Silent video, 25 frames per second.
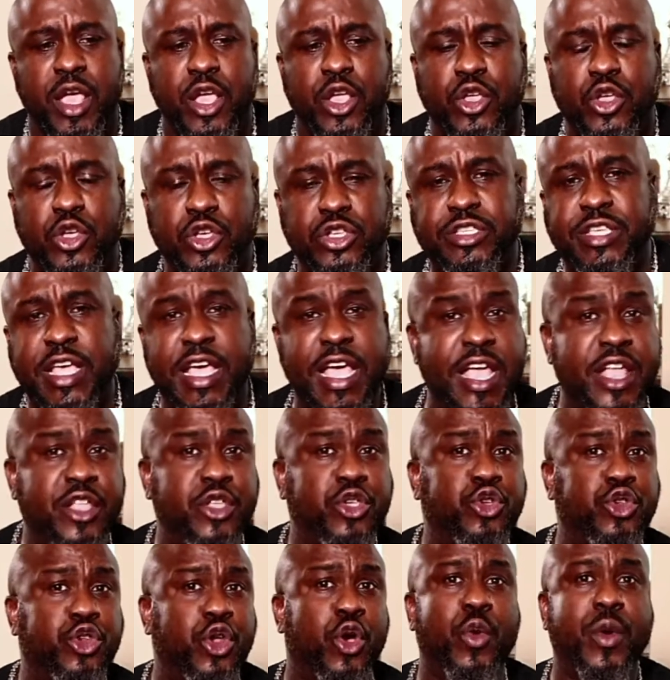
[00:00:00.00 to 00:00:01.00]
you're saying
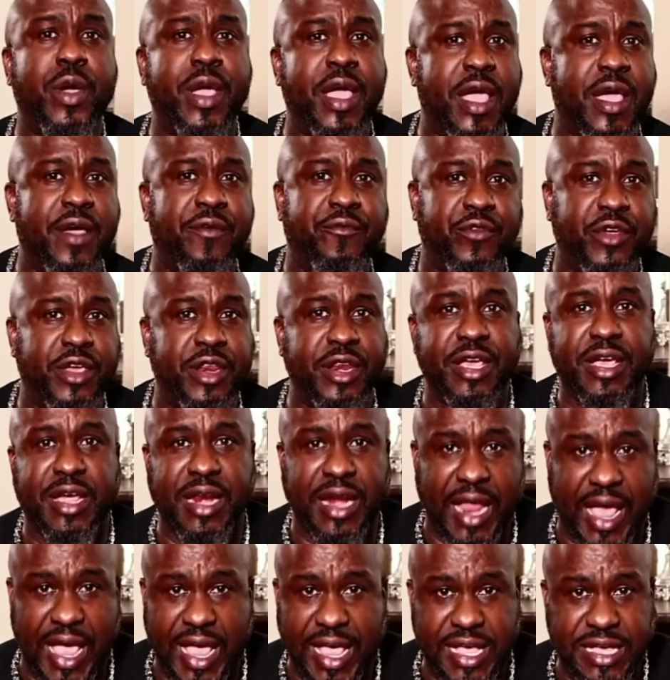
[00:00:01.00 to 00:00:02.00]
you don't have any
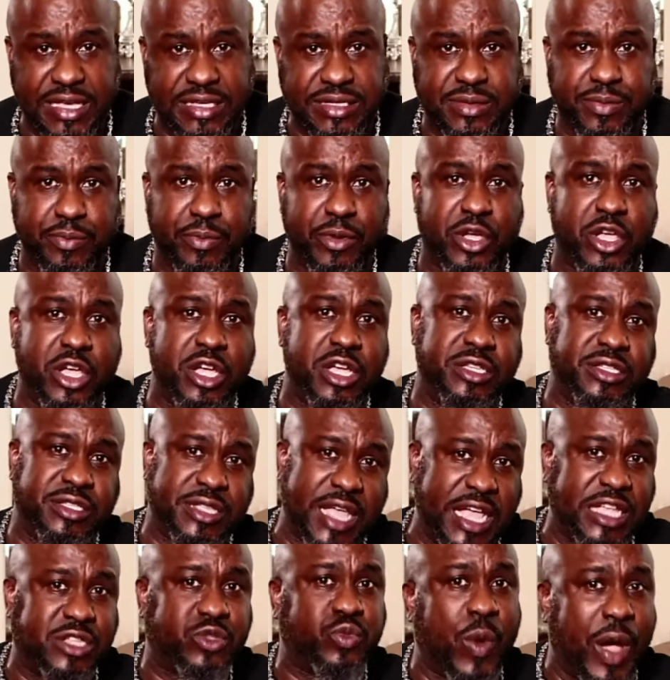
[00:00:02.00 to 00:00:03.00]
clients because
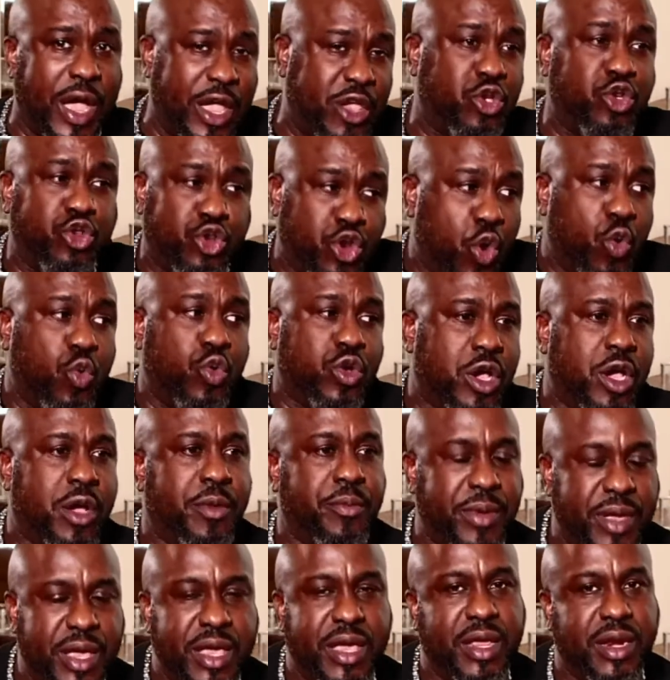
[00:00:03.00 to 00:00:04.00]
that's why you don't
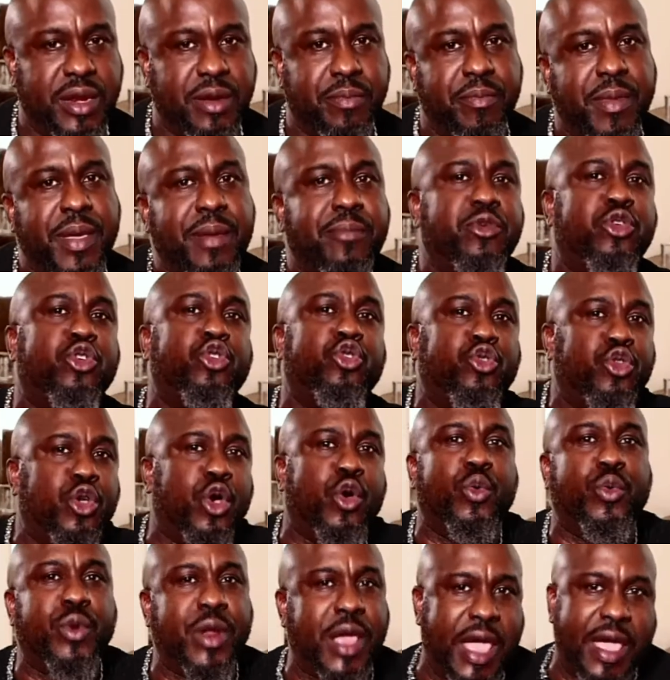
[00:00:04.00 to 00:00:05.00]
come in. Maybe you
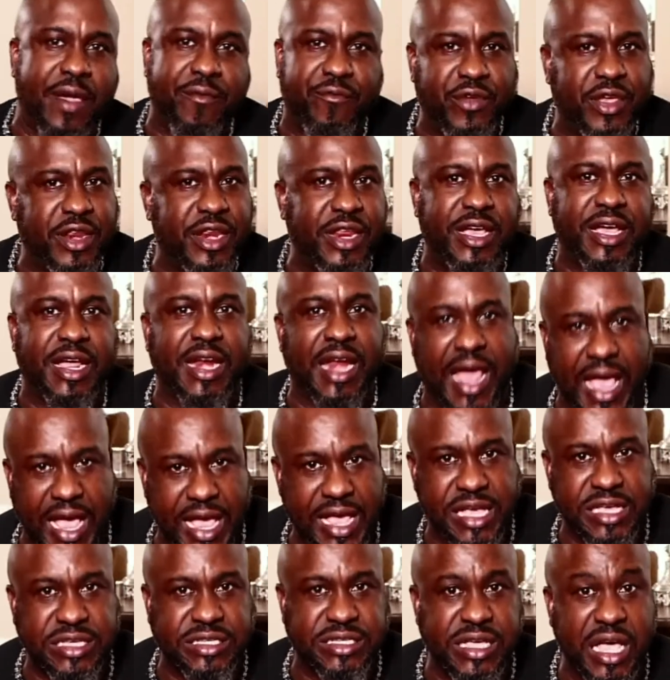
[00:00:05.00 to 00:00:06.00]
don't have any
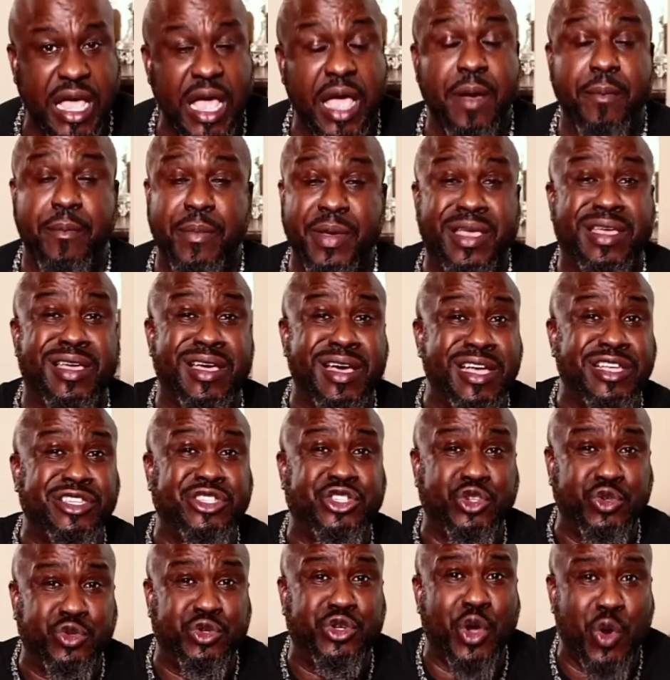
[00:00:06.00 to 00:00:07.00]
clients because
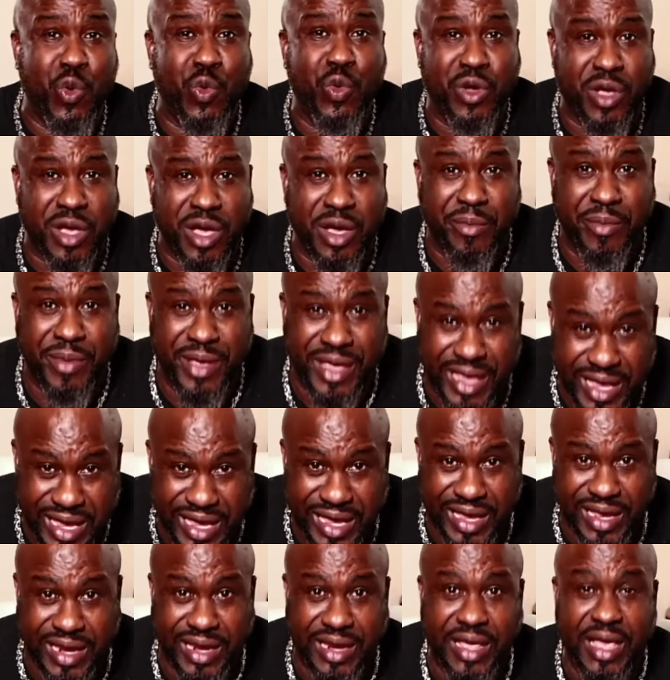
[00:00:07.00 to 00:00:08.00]
you don't come
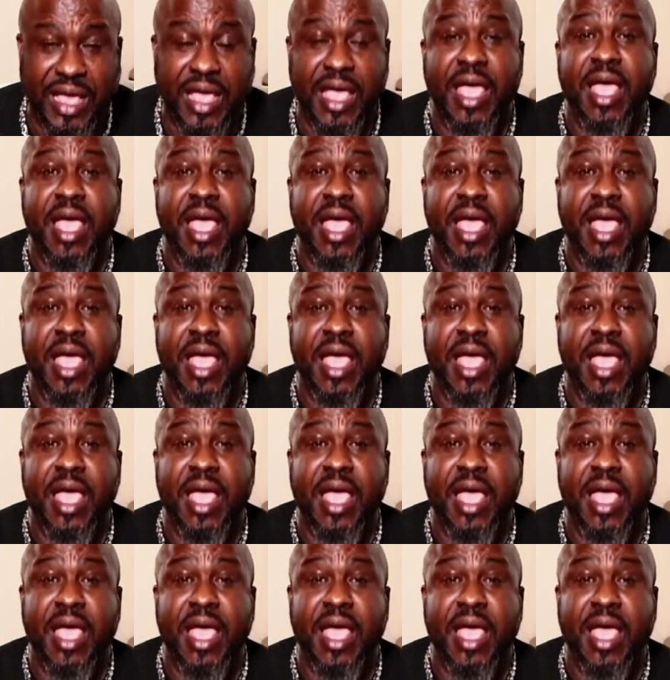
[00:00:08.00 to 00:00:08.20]
in.